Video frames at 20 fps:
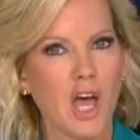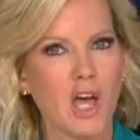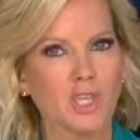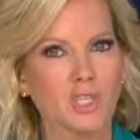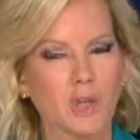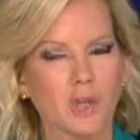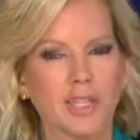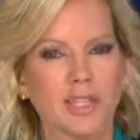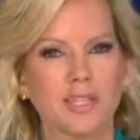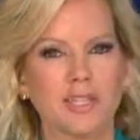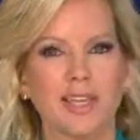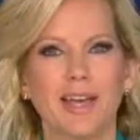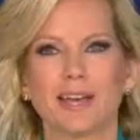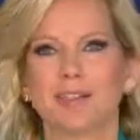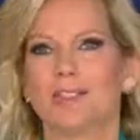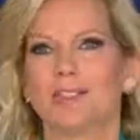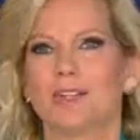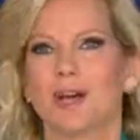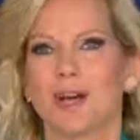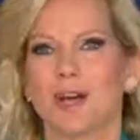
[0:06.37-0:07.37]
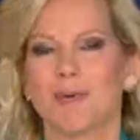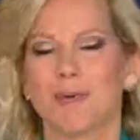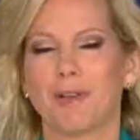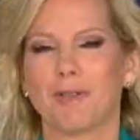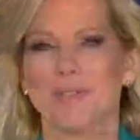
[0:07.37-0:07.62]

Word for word: Joining us now to talk about